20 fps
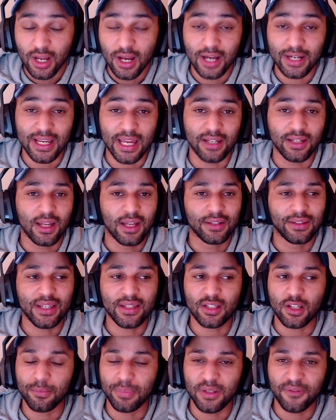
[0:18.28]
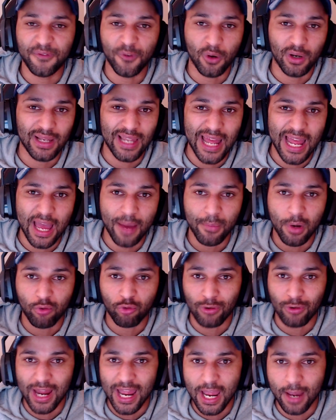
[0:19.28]
Again, this could be for a lamb, a
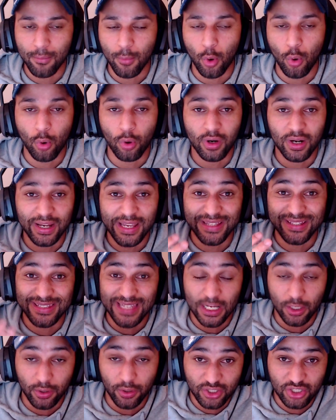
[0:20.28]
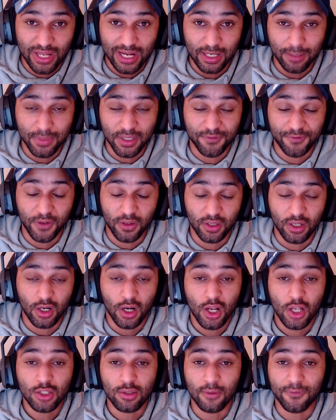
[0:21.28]
ram, or a center attacking midfielder.
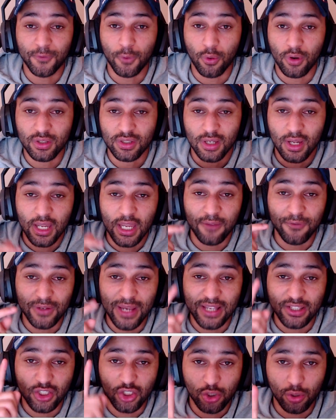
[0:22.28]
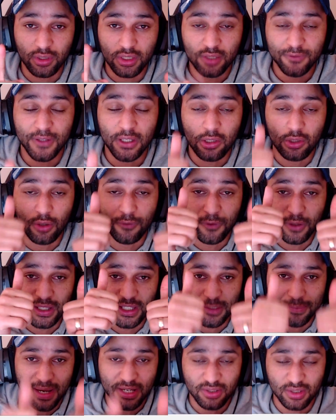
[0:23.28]
So of course, if you guys enjoyed this video, don't forget to
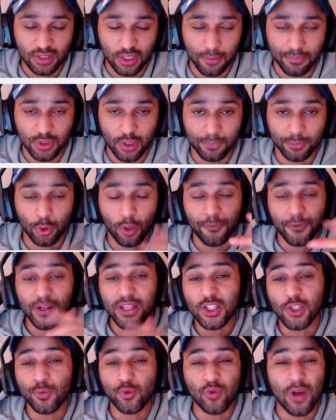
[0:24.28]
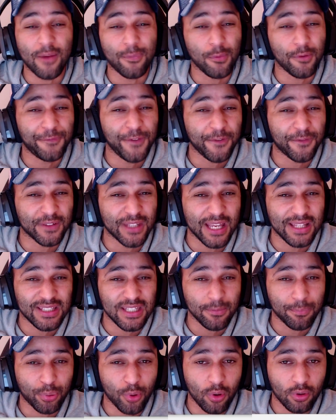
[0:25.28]
smash the thumbs up. Don't forget to subscribe for more FIFA
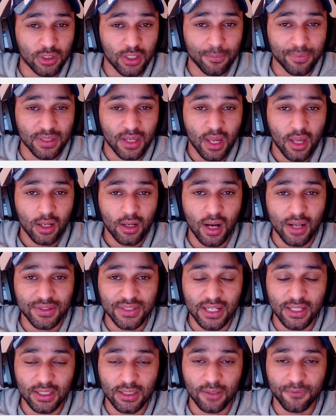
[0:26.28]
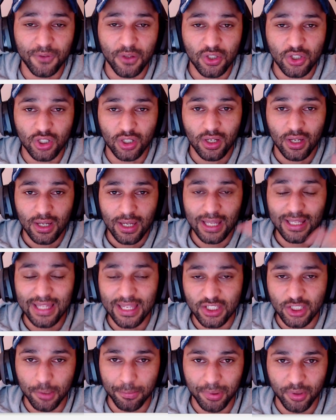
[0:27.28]
19 Pro Clubs content in the future, and
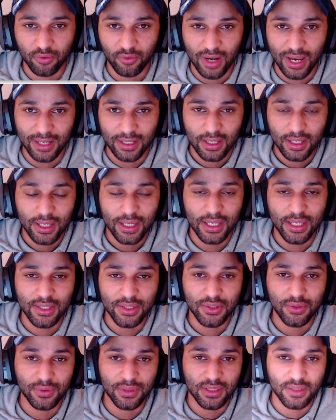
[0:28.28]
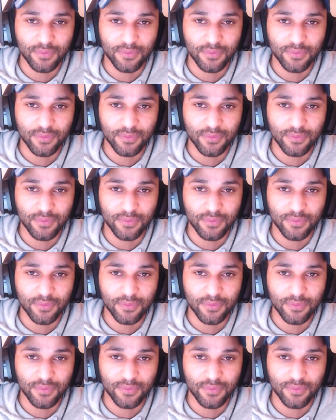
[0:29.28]
let's jump in right into this